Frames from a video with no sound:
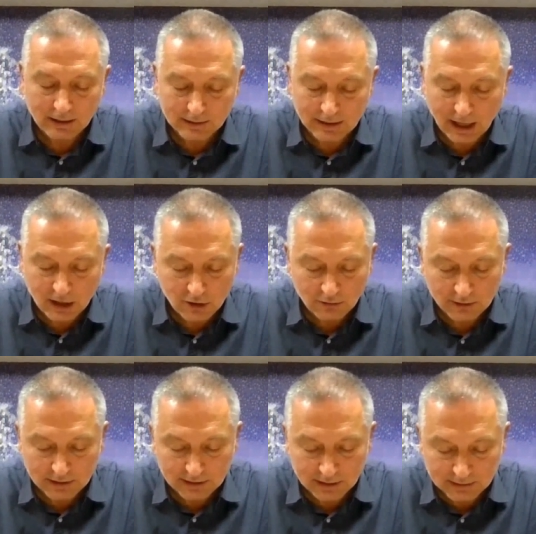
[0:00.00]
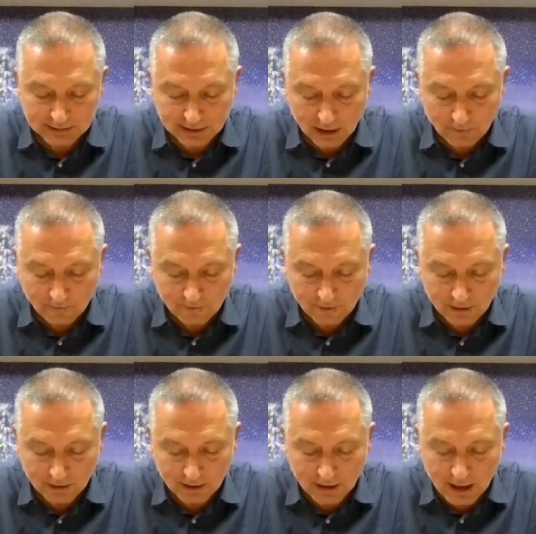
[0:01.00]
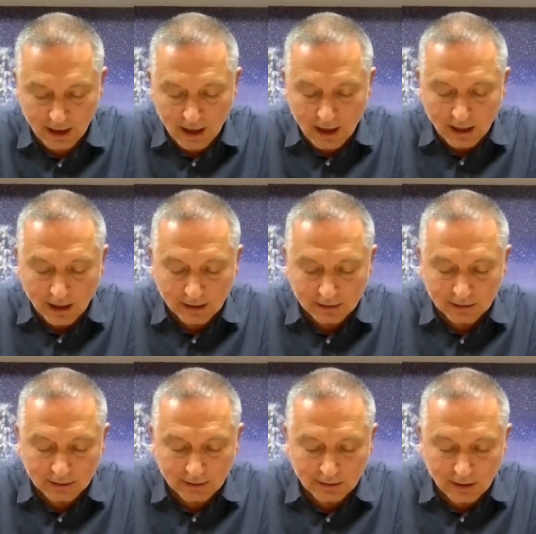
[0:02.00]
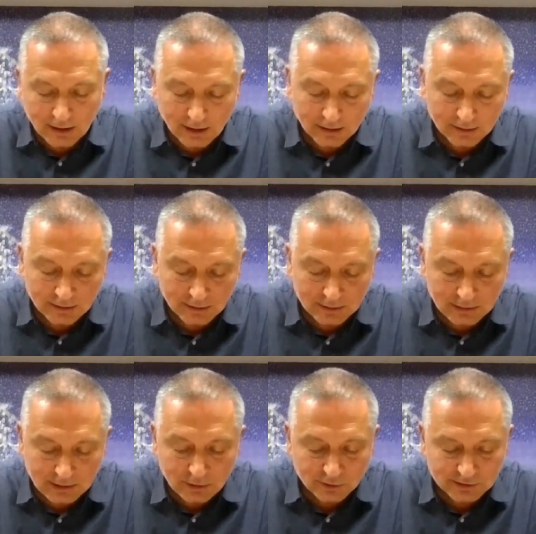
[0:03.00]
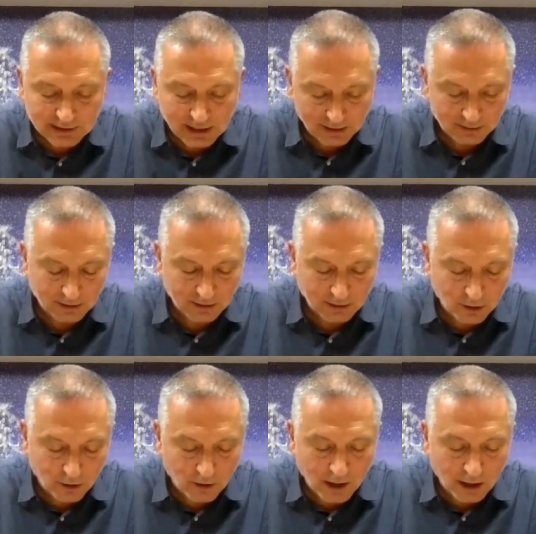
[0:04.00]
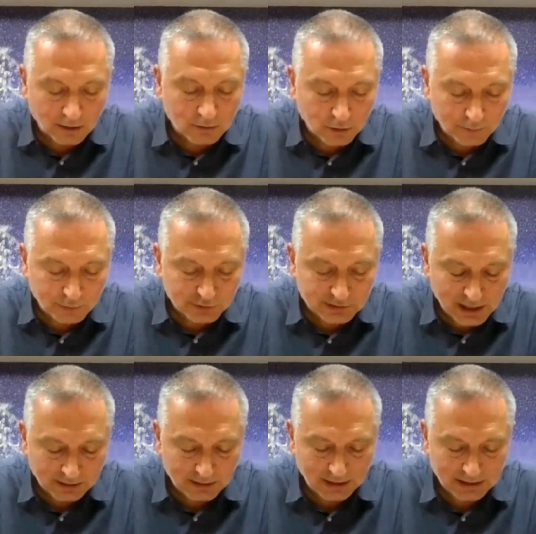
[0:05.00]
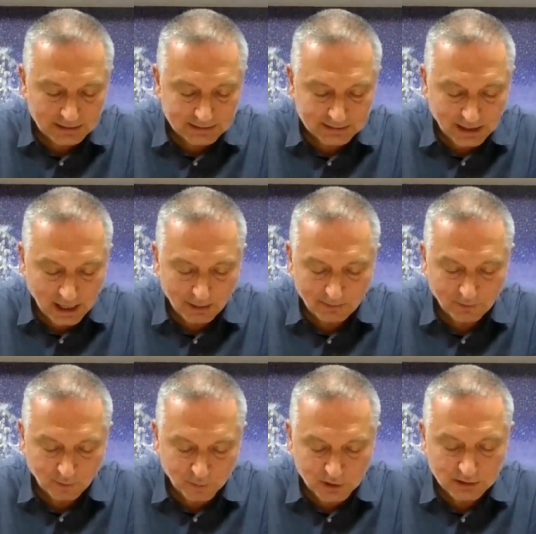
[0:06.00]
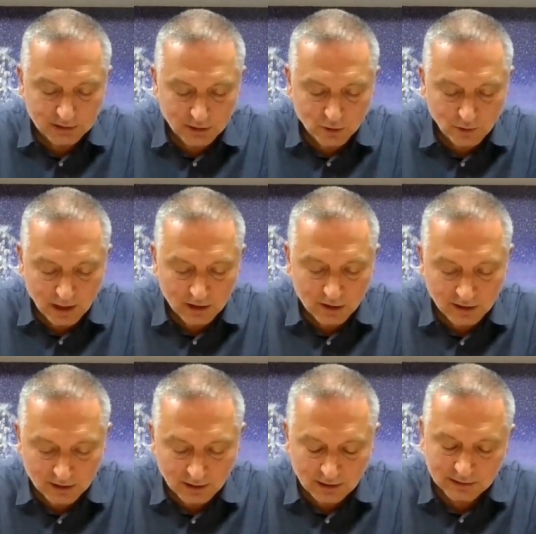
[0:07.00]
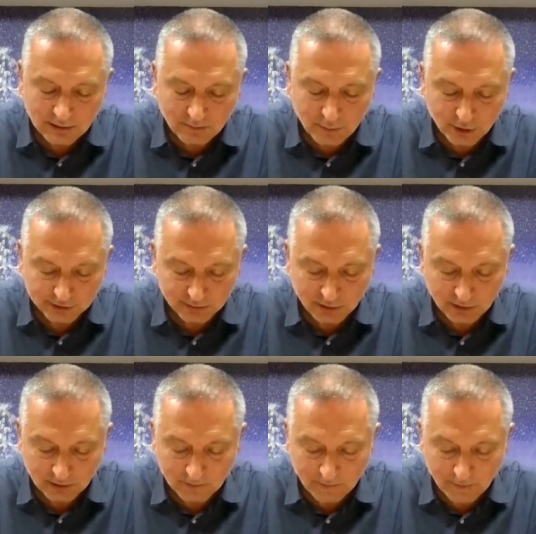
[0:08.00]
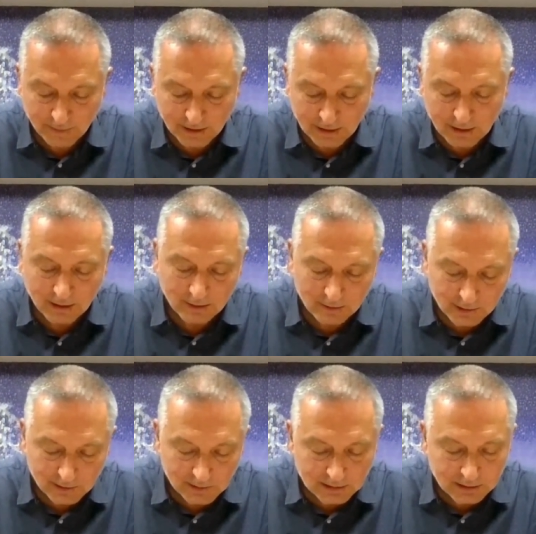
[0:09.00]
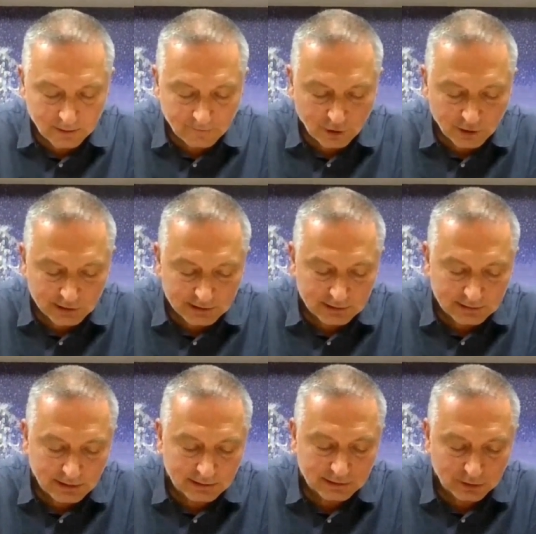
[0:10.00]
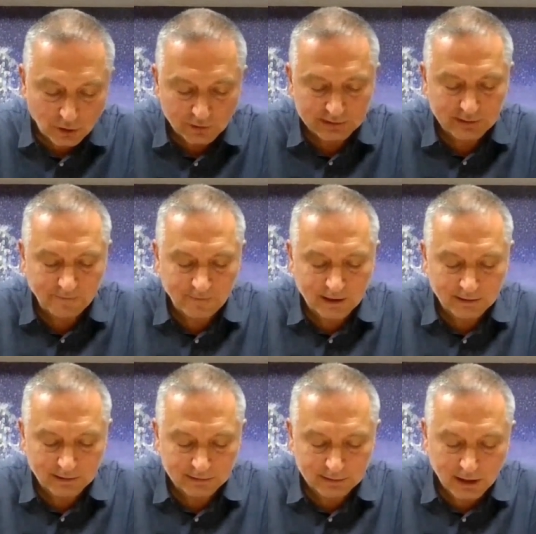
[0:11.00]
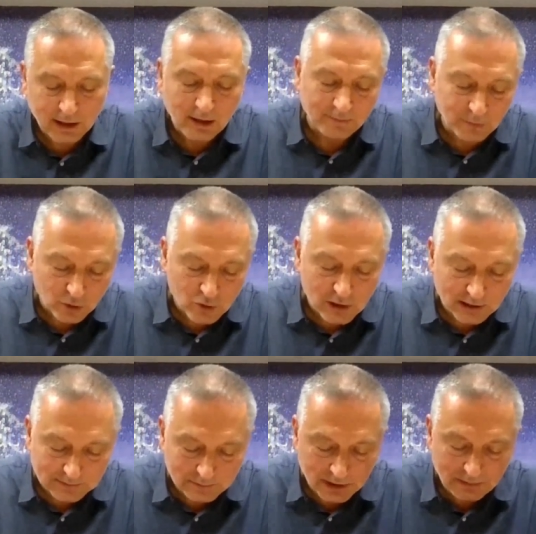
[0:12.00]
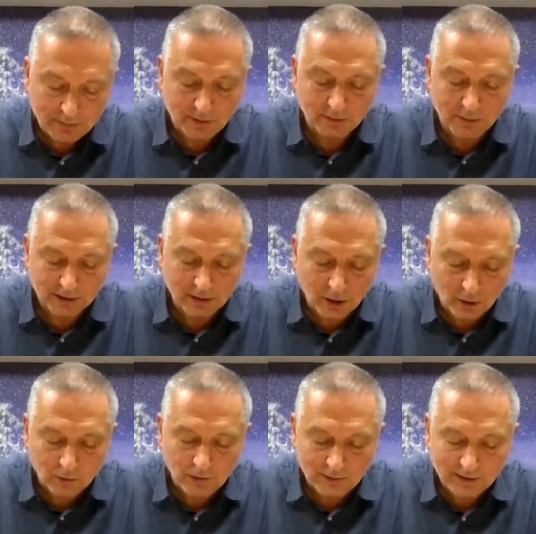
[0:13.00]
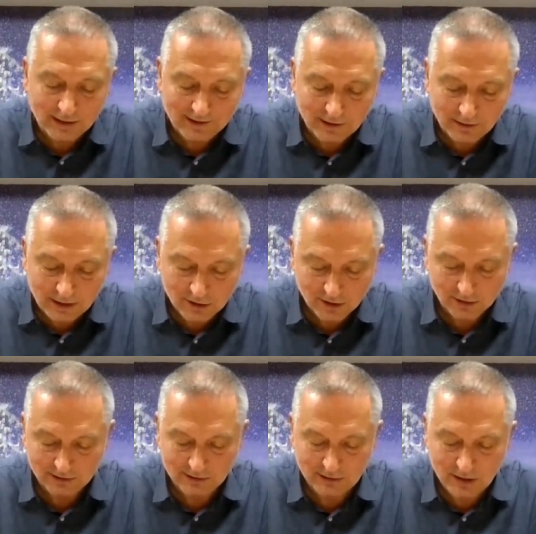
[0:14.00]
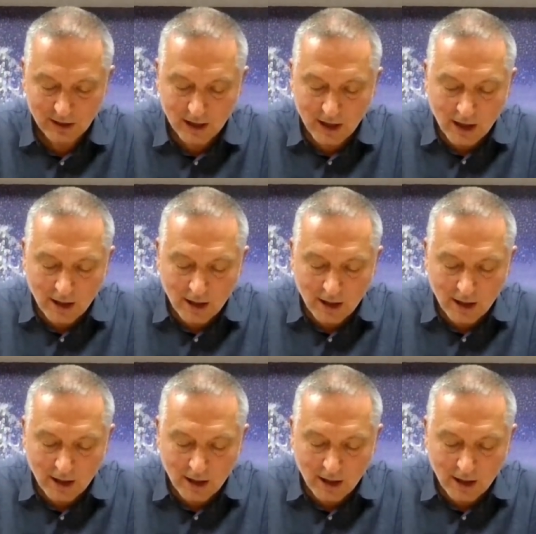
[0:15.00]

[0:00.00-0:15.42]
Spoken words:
and nature itself. And an egocentric or anthropocentric escape from this situation is impossible. Hearing the voices and stories of others, not just people, but all living creatures,